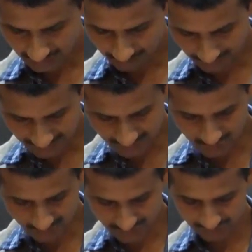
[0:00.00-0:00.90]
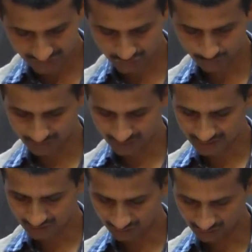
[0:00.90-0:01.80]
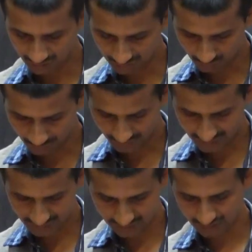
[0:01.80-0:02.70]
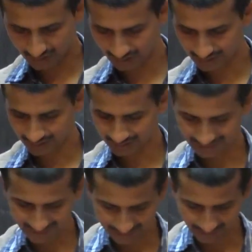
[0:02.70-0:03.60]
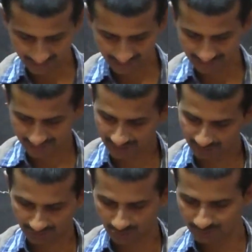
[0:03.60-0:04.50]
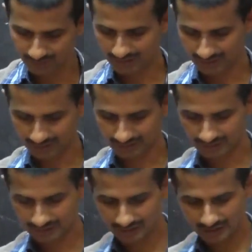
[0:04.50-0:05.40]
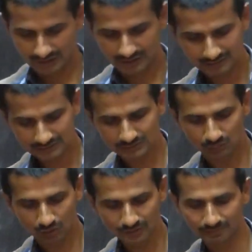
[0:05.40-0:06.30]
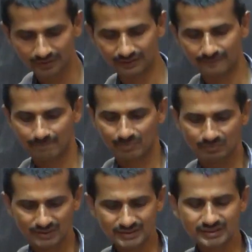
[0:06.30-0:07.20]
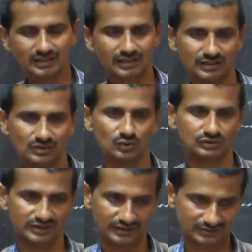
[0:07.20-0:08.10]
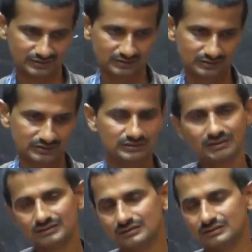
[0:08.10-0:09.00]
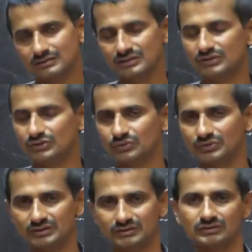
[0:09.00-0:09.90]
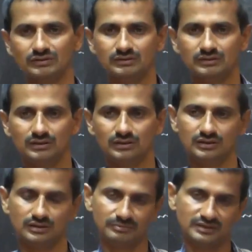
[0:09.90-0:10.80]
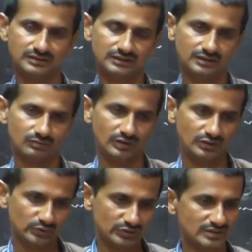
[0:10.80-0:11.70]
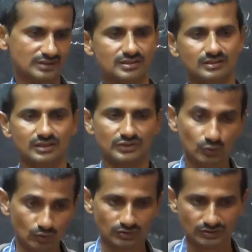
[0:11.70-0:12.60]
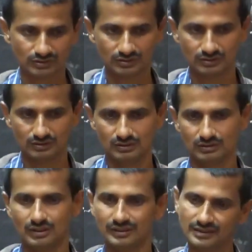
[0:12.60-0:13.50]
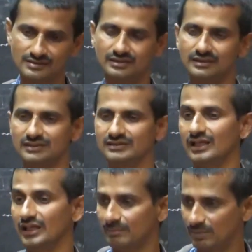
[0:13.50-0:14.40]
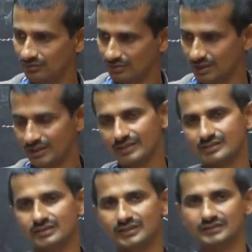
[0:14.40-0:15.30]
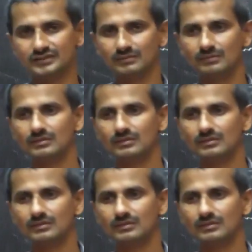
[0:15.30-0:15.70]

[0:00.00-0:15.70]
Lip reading: methods of civil disobedience or non-cooperation or that is satyagraha as a grammar of anarchy? Yes, what made means here in those days, yes, the situations means here while using such the tools against that is aligned power, against that is